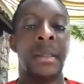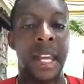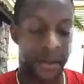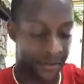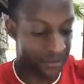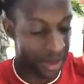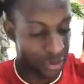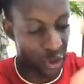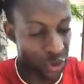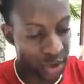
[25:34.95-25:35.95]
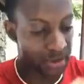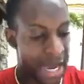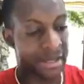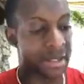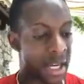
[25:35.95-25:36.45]
that have, by using
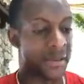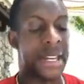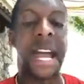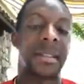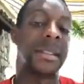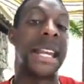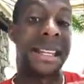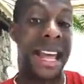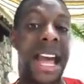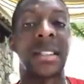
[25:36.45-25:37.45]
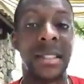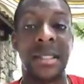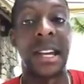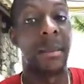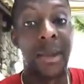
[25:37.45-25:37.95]
my stuff and actually taking
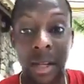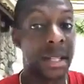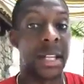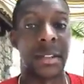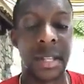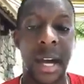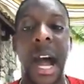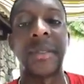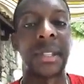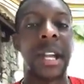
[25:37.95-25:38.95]
action, they are millionaires now. I have